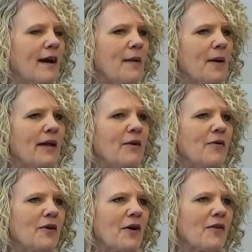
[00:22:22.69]
I know
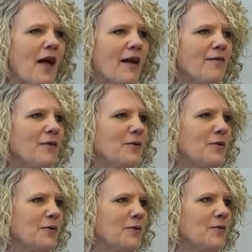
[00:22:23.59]
there are a lot of you
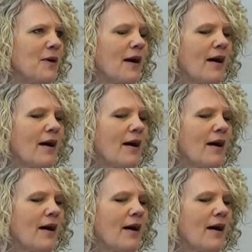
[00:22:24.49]
who